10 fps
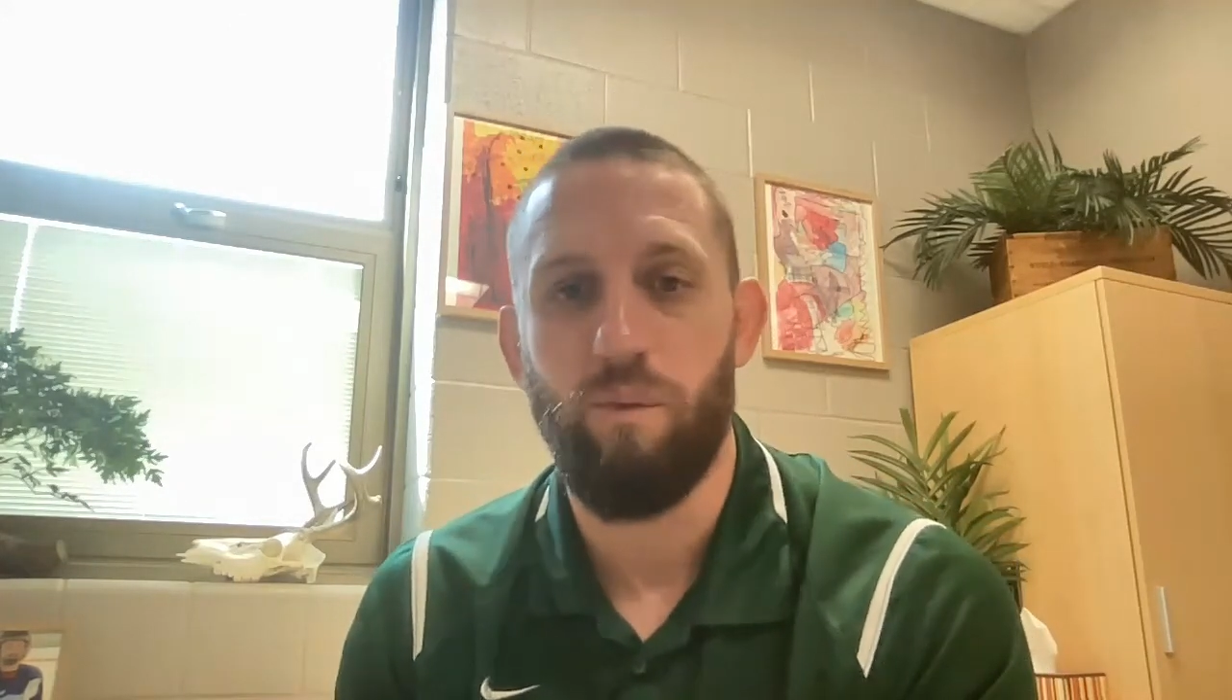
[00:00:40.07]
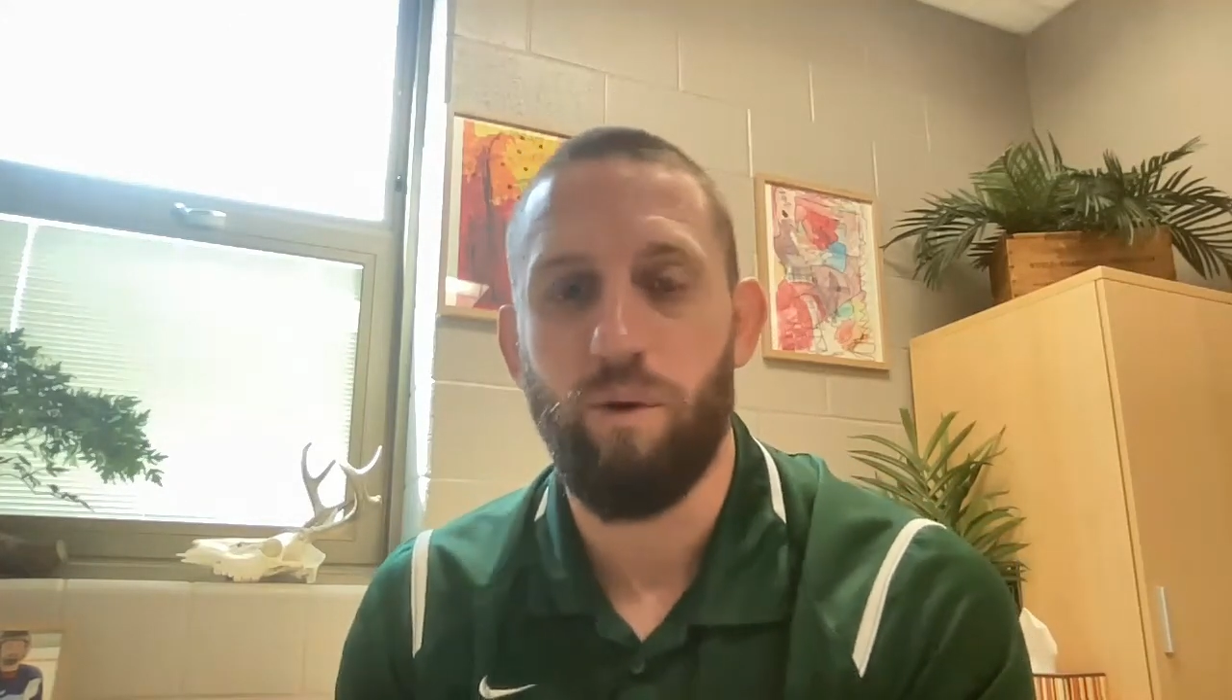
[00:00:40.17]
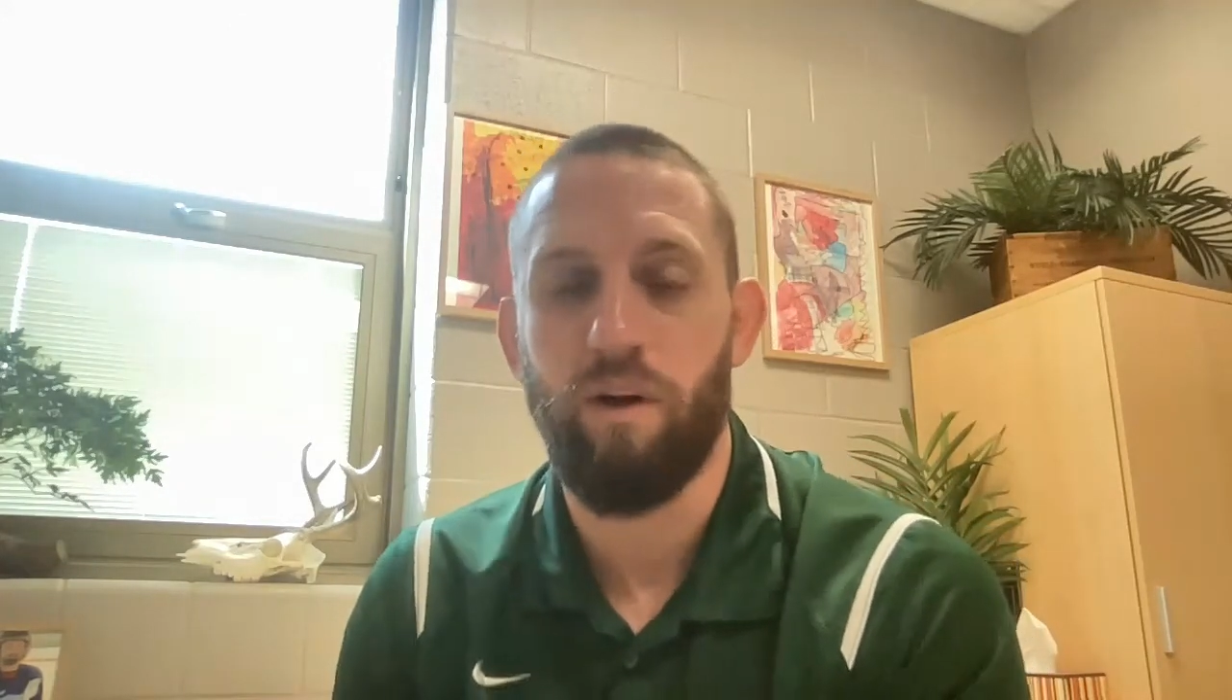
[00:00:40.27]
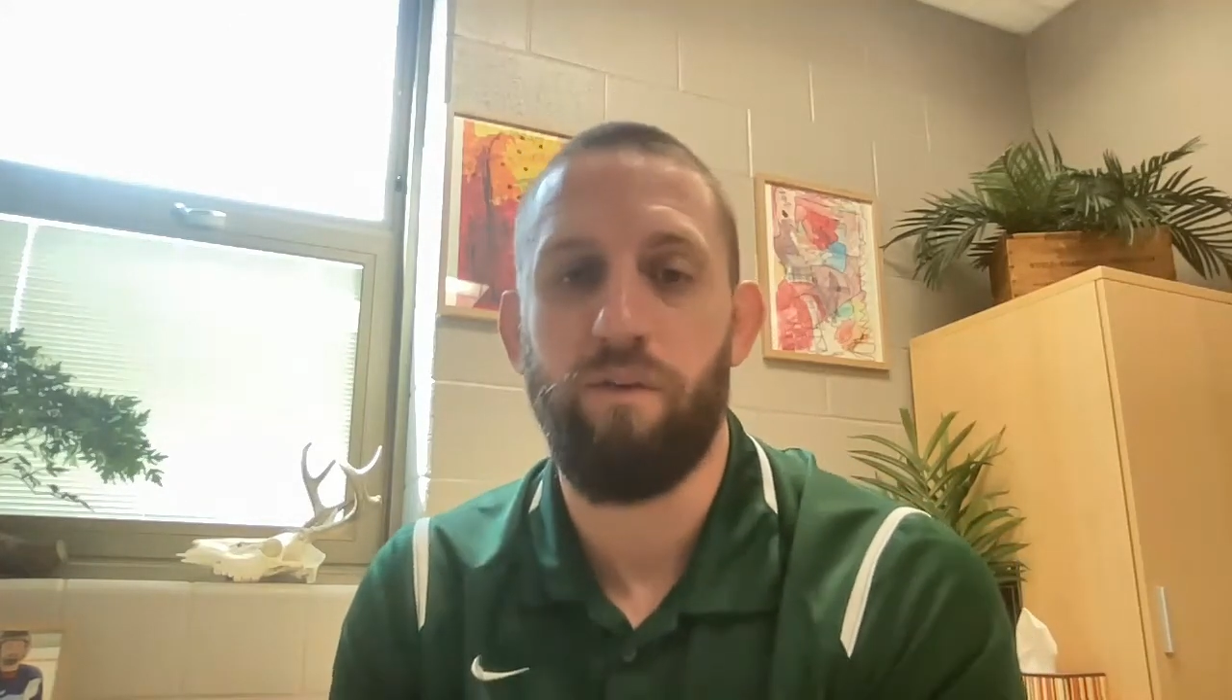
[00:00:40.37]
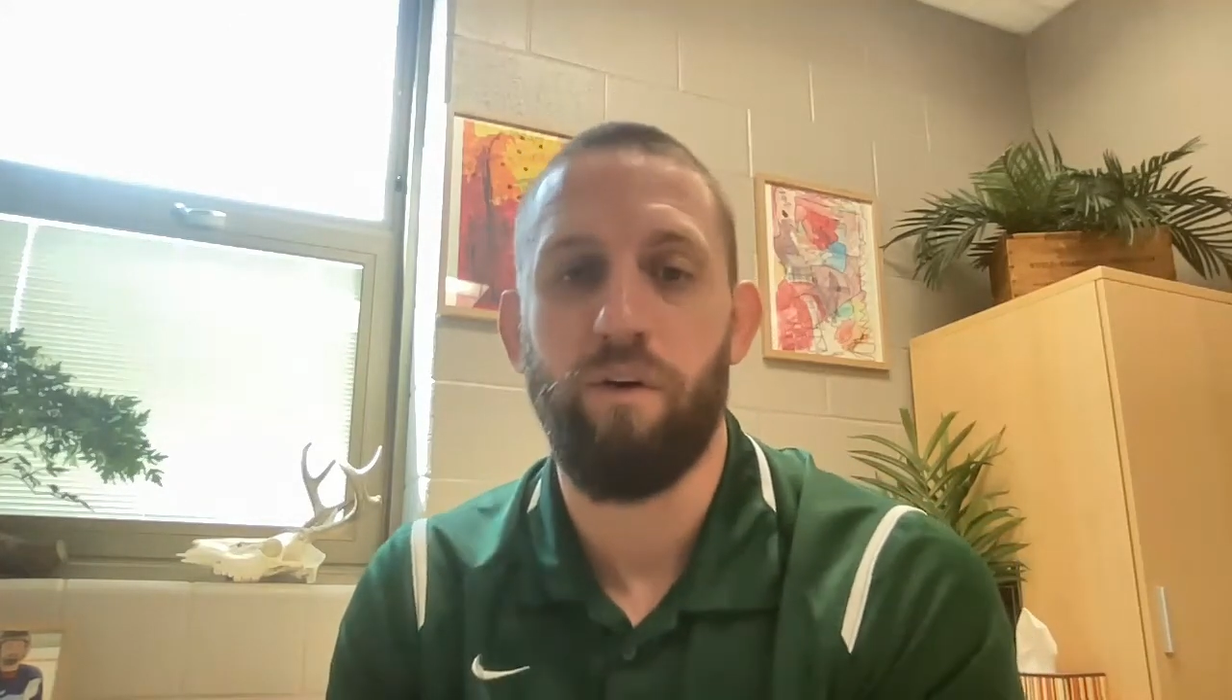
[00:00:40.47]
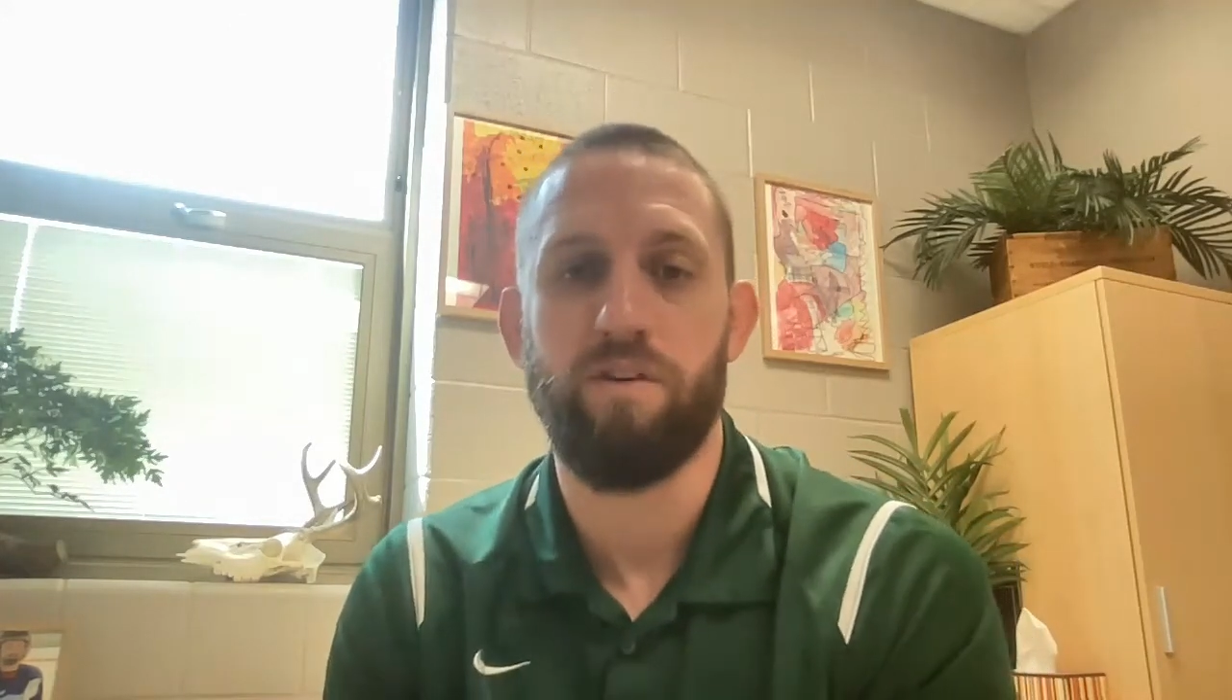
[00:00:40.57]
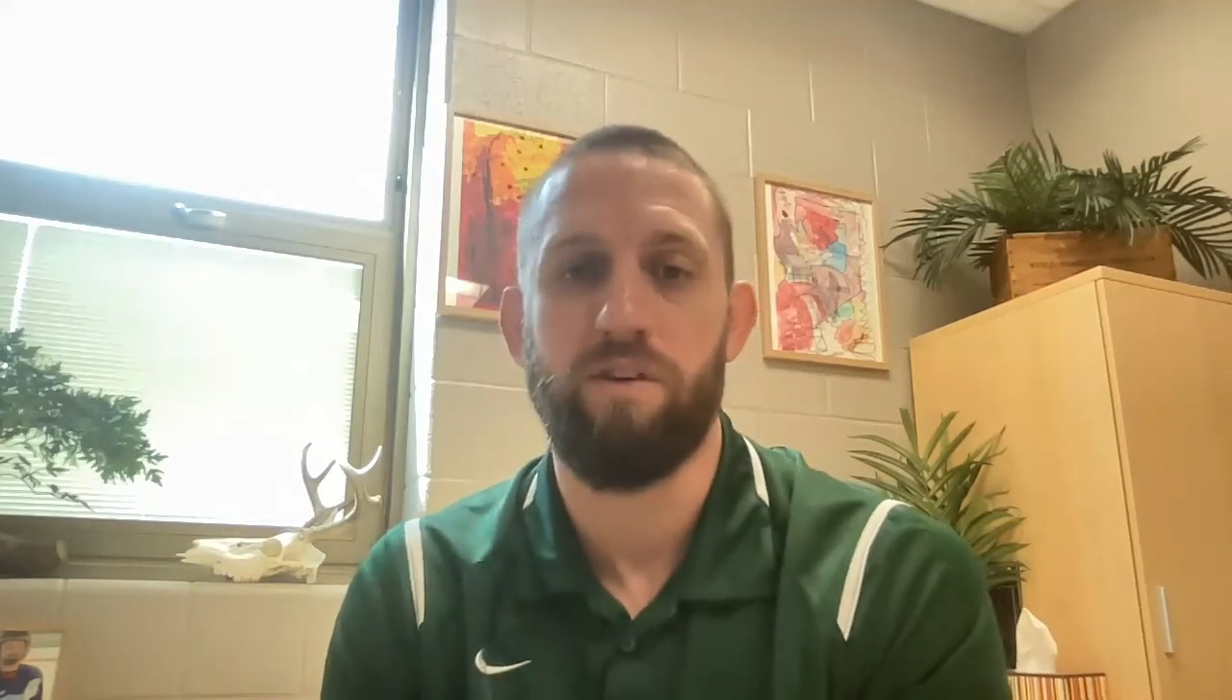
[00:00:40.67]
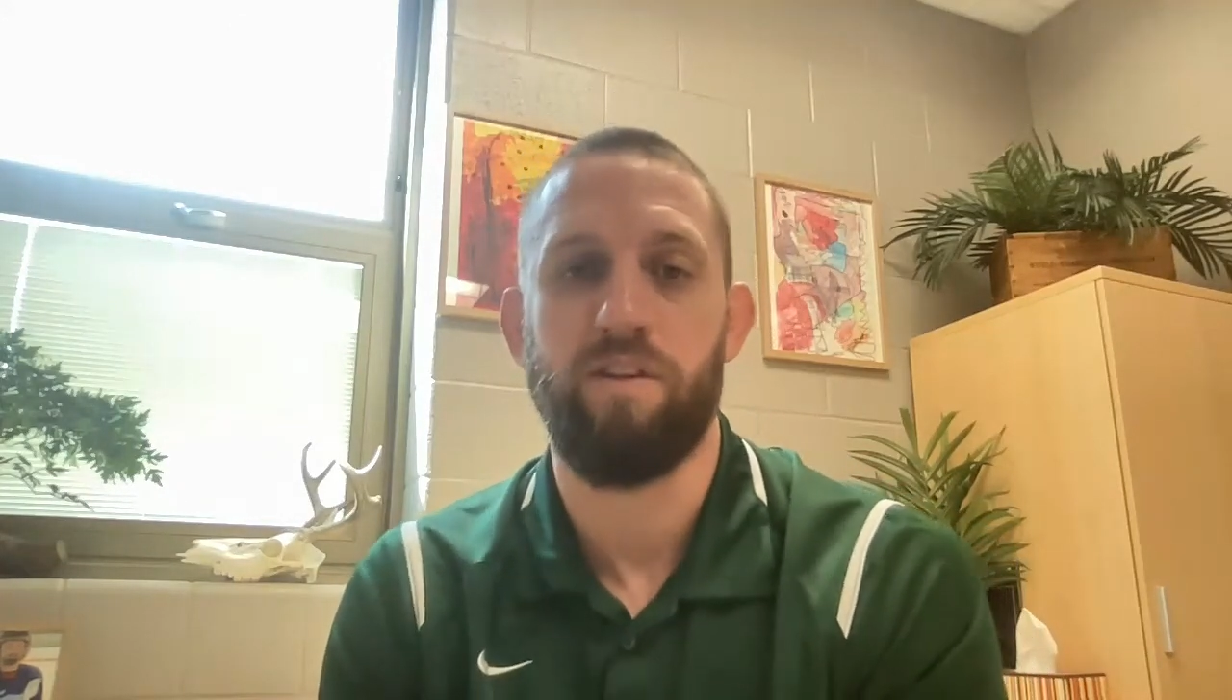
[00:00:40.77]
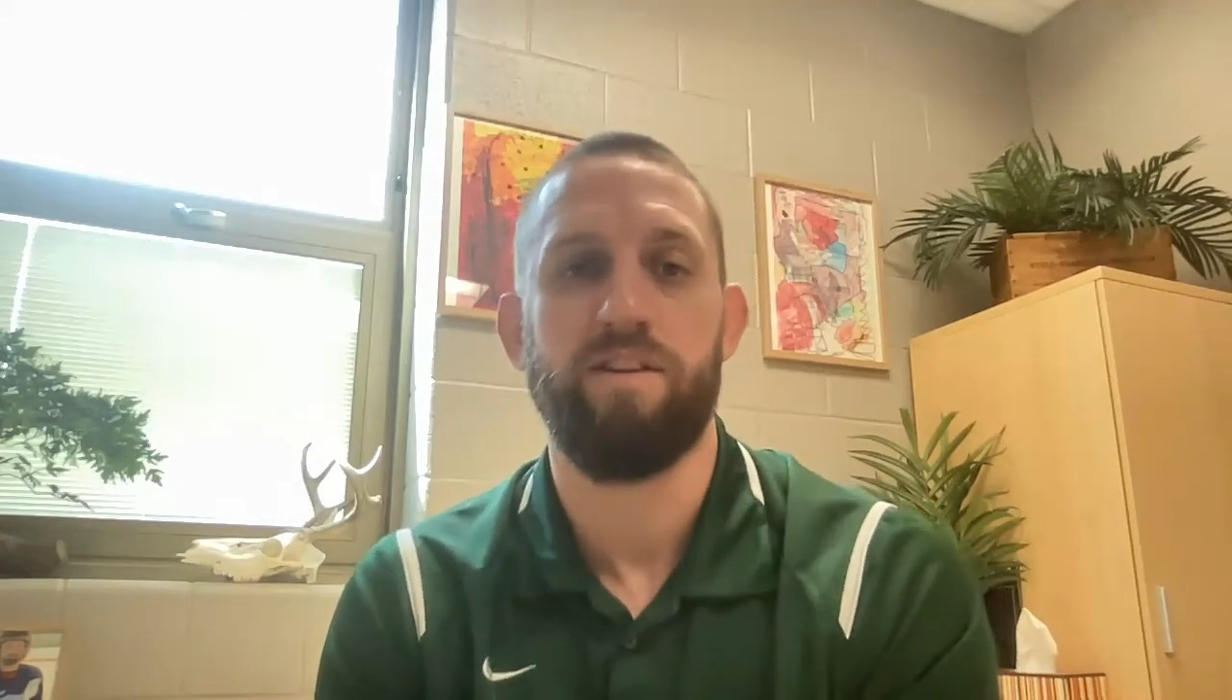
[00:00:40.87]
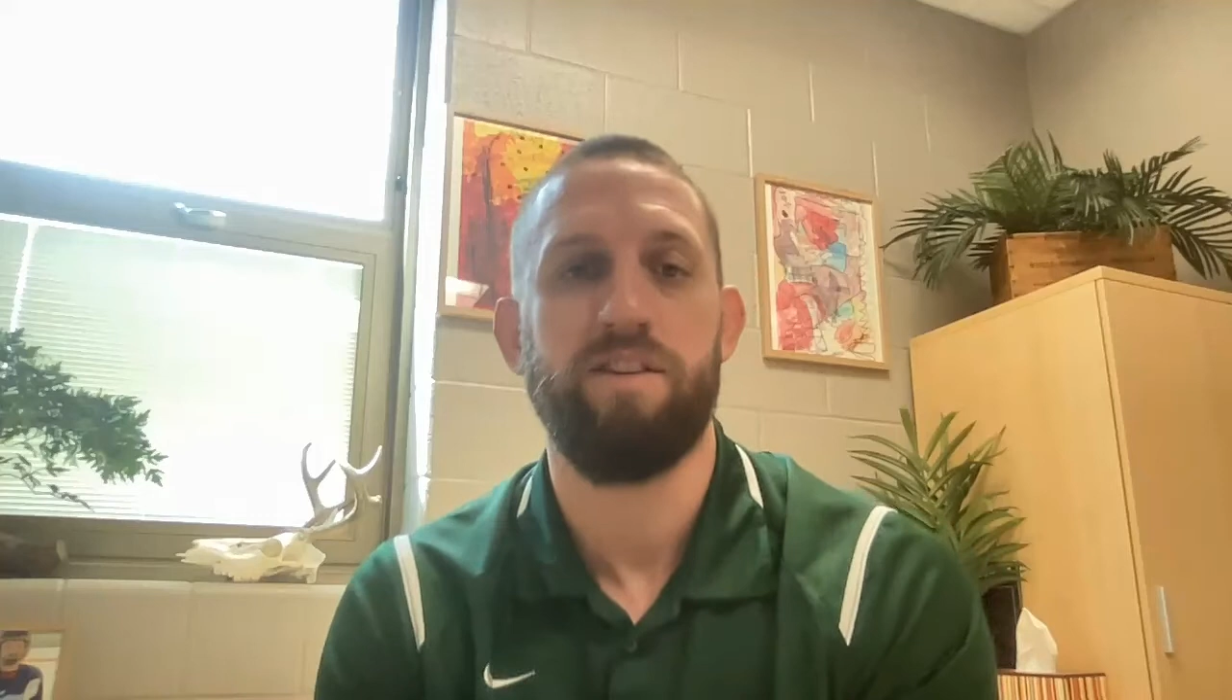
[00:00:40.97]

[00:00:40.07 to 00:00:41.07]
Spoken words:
we're going to focus on the